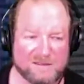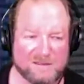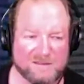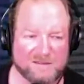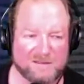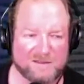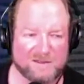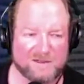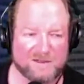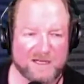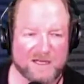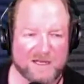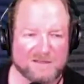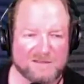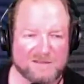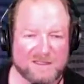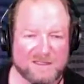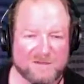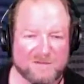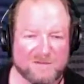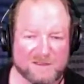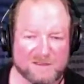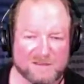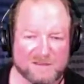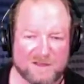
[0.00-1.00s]
you're
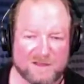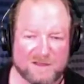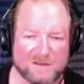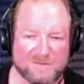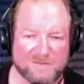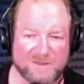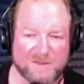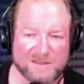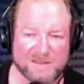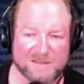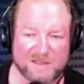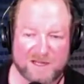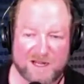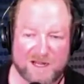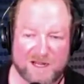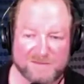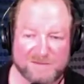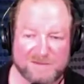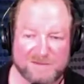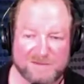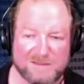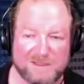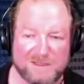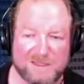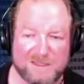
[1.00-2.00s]
announcing what's called
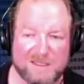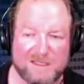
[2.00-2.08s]
BizOps.